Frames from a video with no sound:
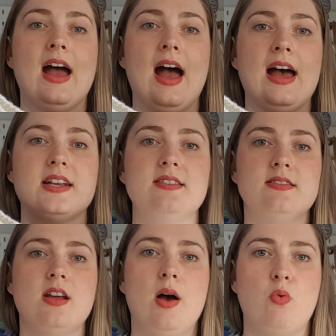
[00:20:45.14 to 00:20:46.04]

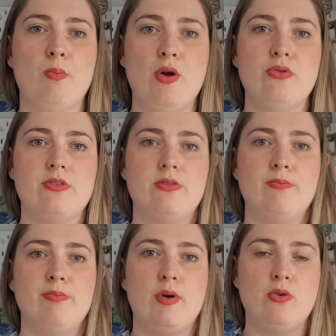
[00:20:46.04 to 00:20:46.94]
and well,
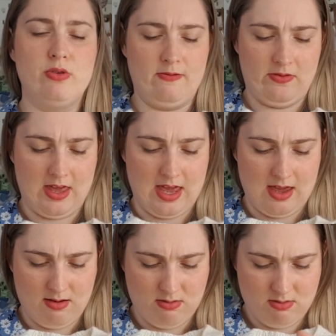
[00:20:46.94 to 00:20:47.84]
both of the
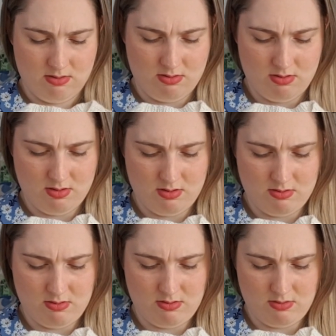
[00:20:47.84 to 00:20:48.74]

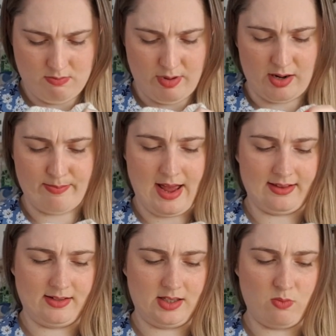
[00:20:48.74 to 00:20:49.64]
button
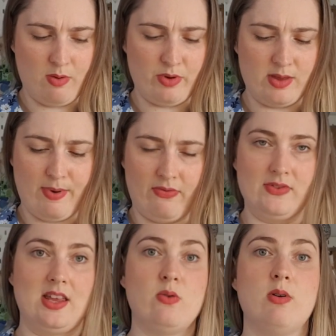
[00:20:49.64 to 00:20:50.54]
bands, the one with the
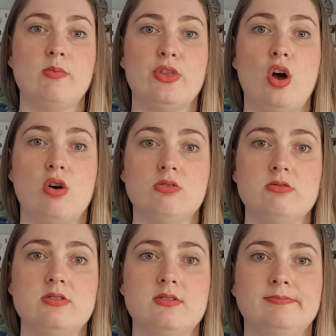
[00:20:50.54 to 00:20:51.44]
buttons and the one with the
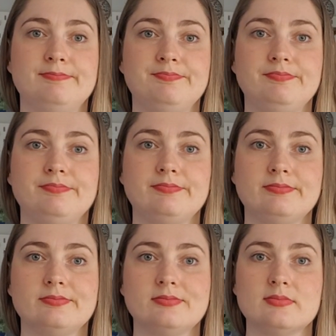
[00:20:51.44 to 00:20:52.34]
holes.
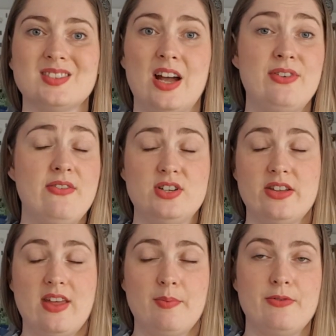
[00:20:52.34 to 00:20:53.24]
I've never
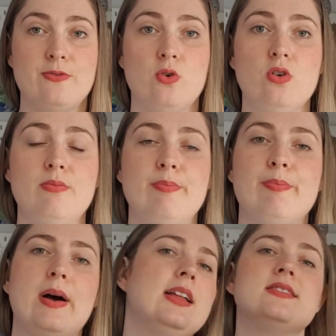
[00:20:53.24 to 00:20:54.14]
done that before,
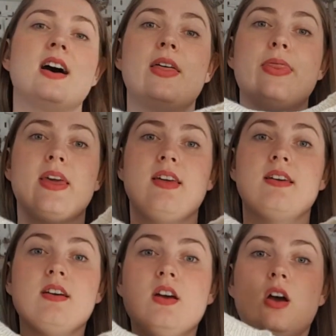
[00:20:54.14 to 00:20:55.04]
but I
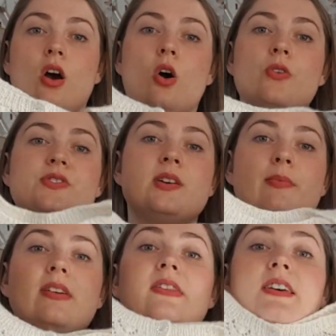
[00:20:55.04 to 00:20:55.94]
think on
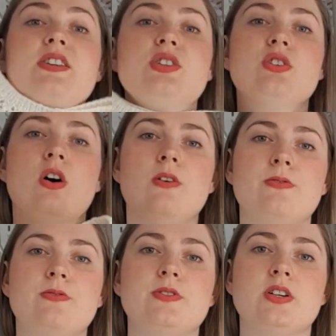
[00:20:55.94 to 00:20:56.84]
something this
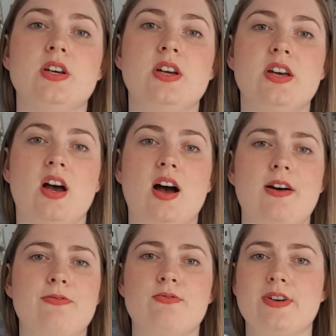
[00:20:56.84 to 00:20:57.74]
soft, I
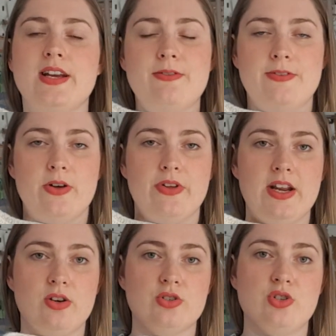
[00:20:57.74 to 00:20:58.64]
really feel that
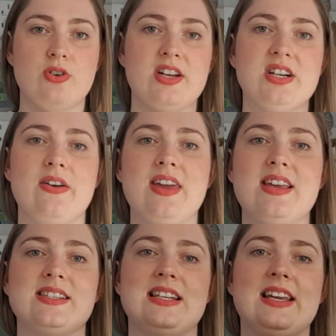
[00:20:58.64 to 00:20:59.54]
it could stretch out
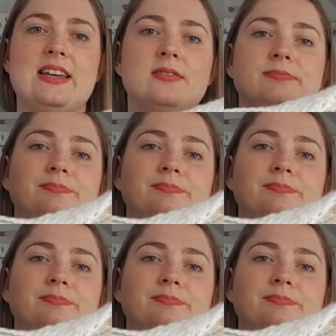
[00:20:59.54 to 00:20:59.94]
easily.